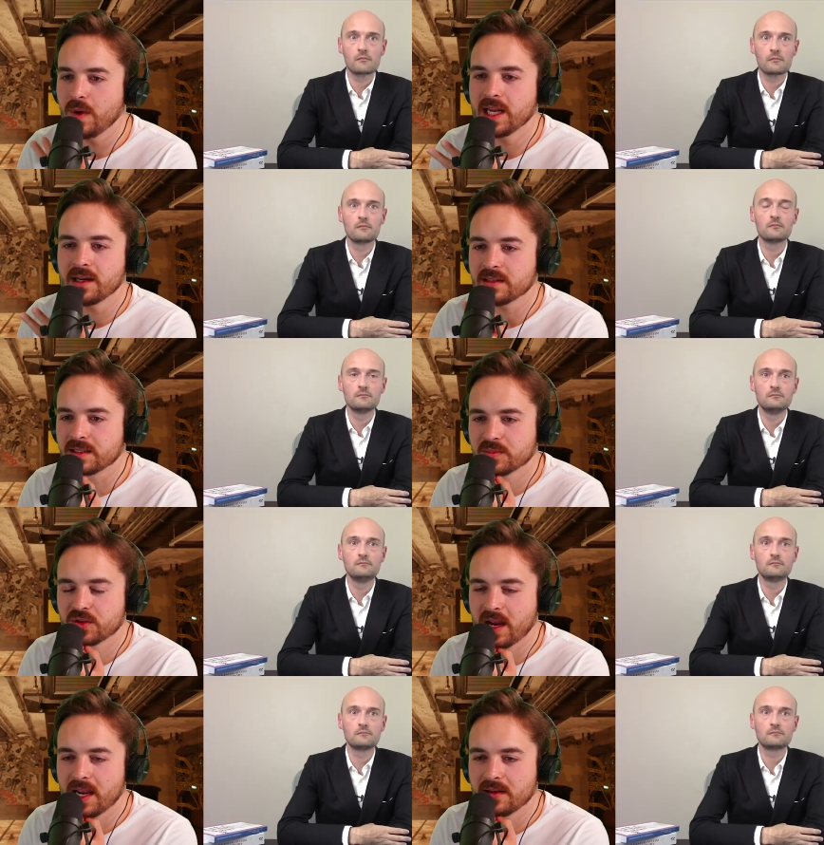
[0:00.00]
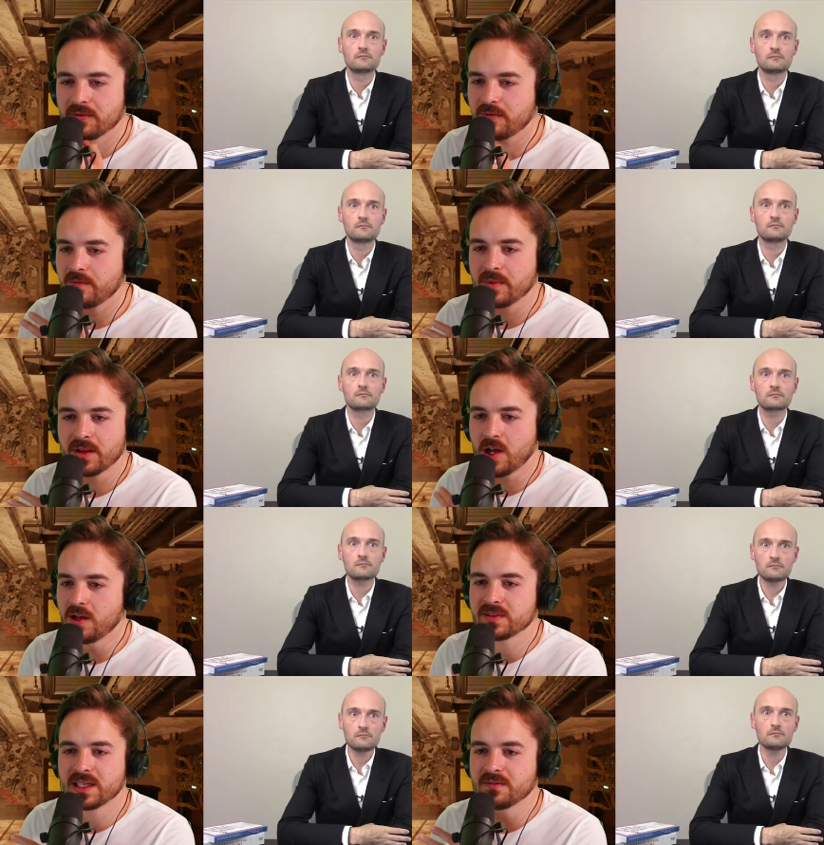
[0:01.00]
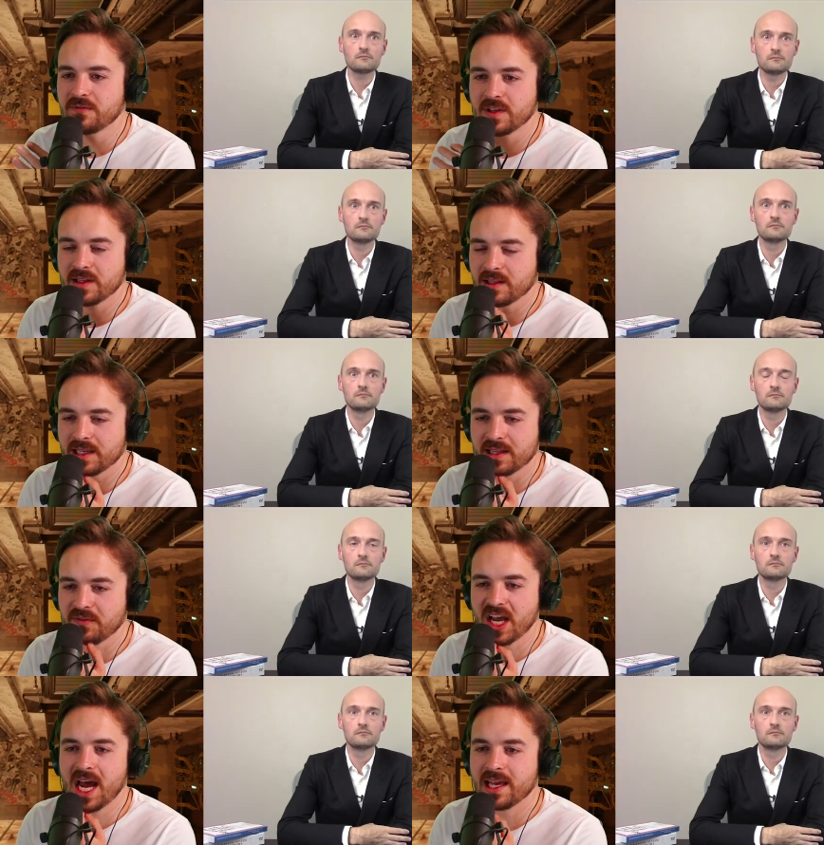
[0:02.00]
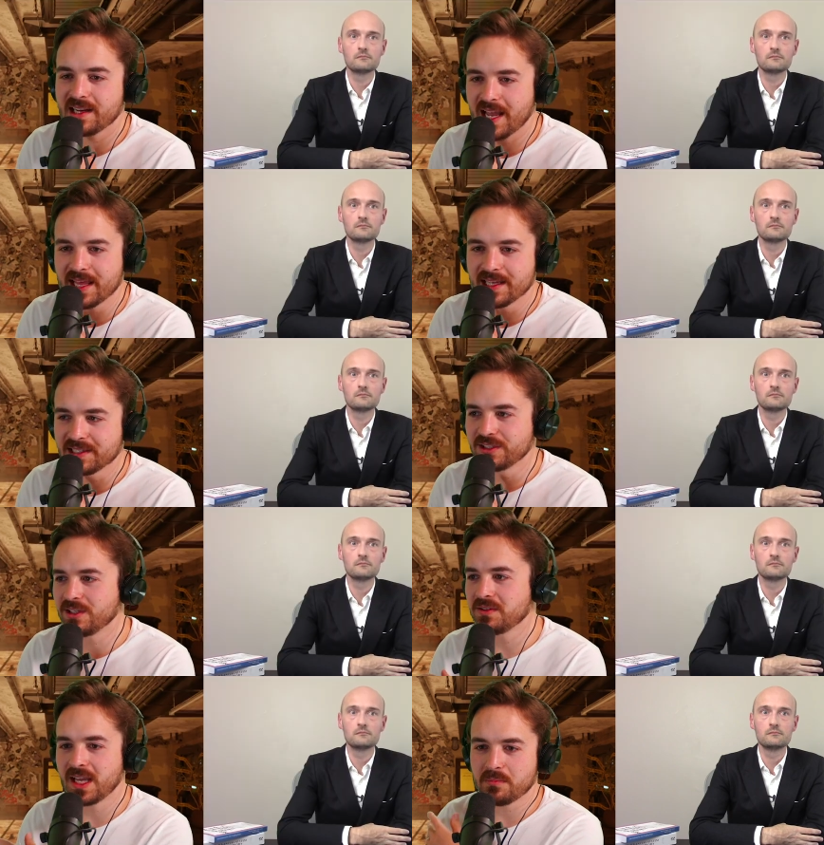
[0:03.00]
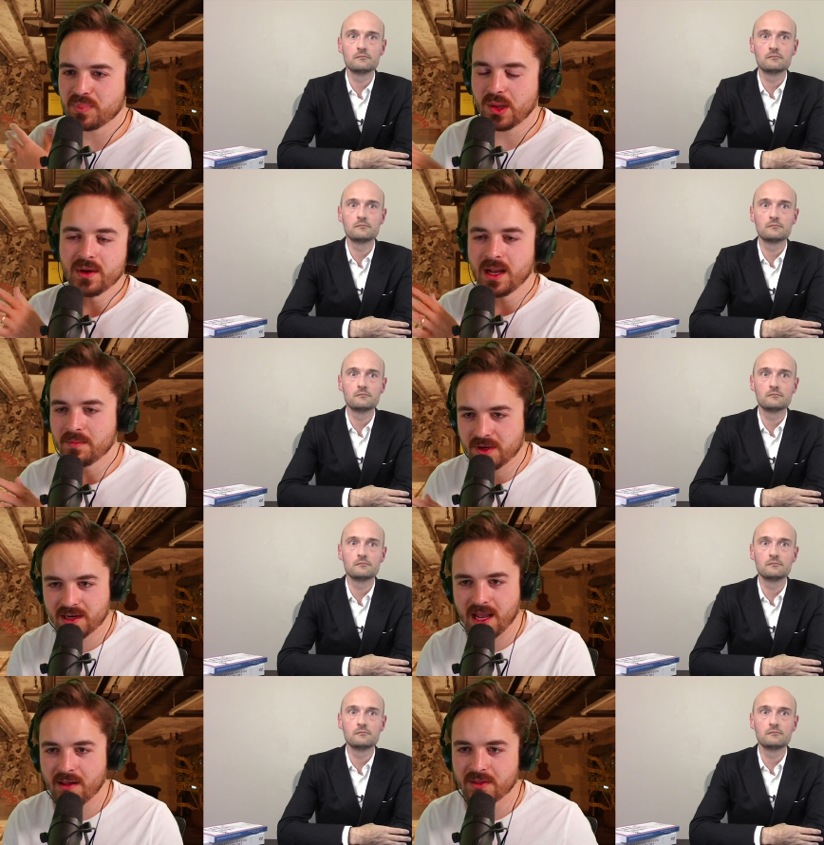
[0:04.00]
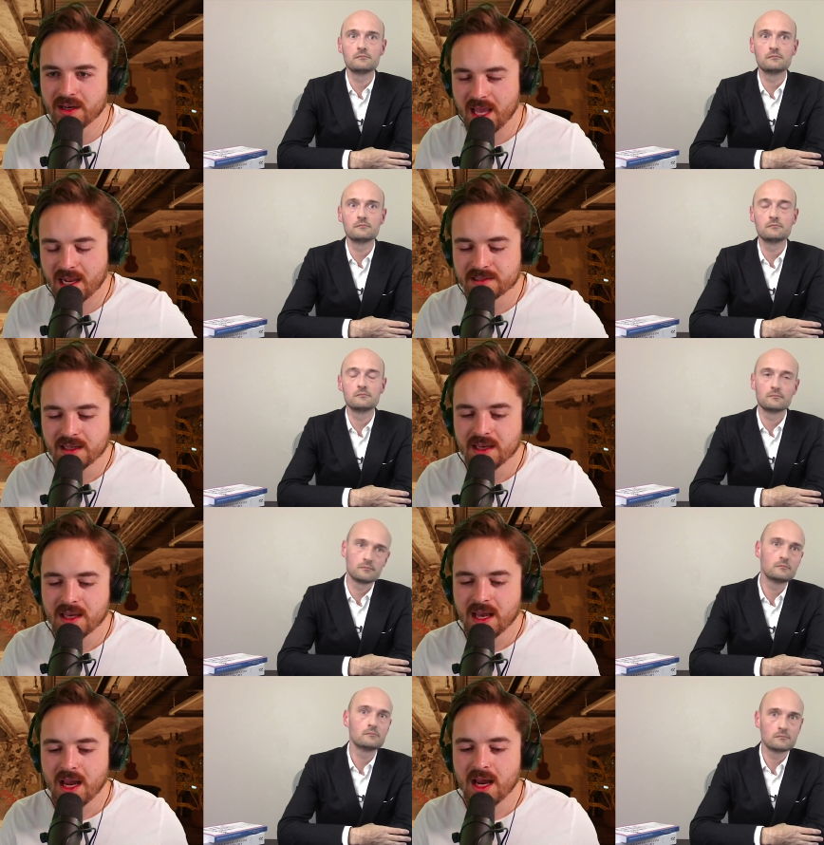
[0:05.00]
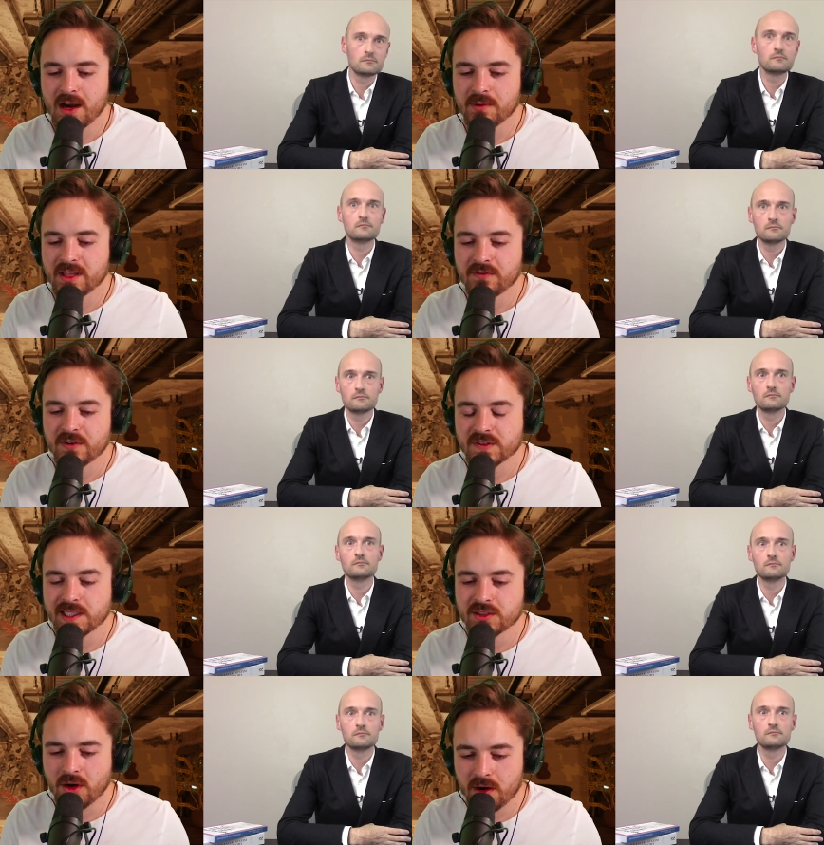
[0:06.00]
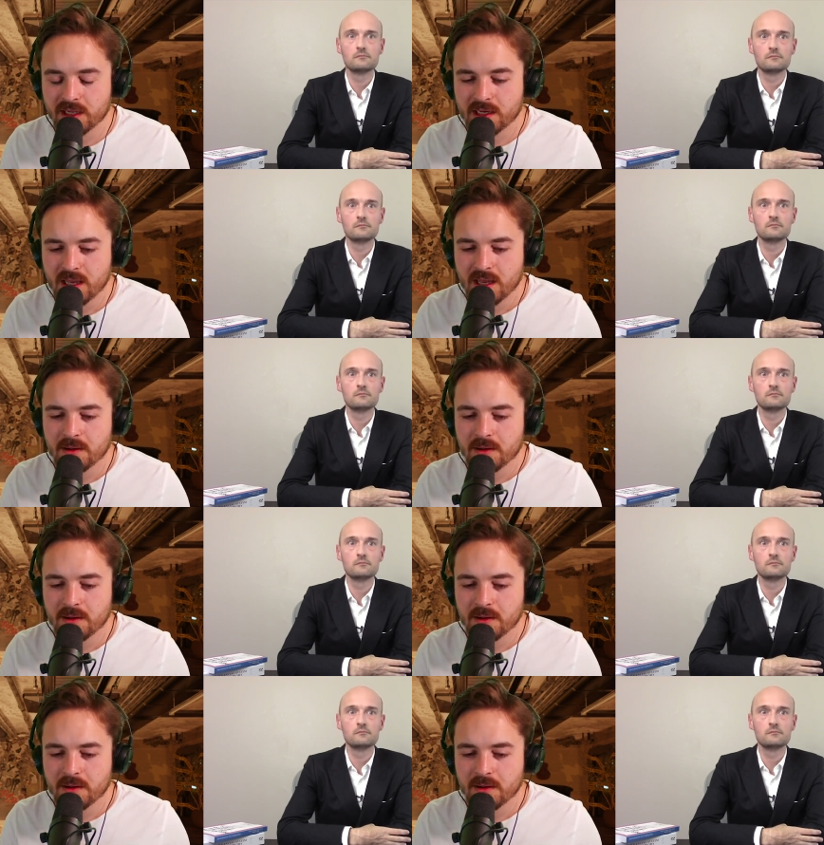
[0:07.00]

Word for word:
Speaker 1: winning on some trade, all of a sudden feeling like they've got it, and then like blowing up their account in the next uh, when they first get started.